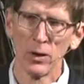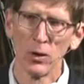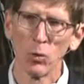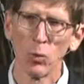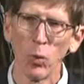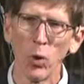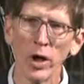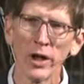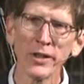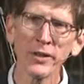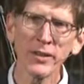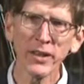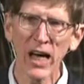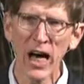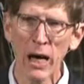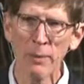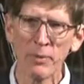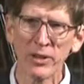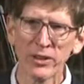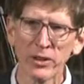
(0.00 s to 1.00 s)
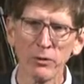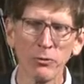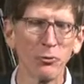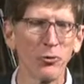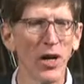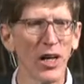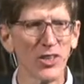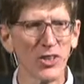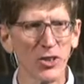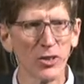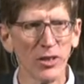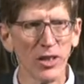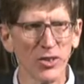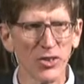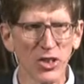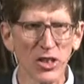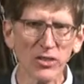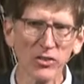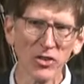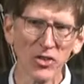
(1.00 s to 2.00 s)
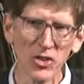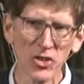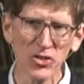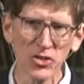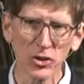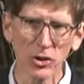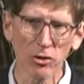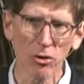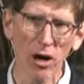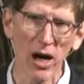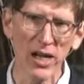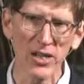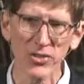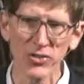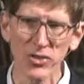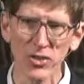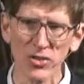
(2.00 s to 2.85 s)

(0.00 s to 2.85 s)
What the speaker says: One common confession that Jesus is the Christ, the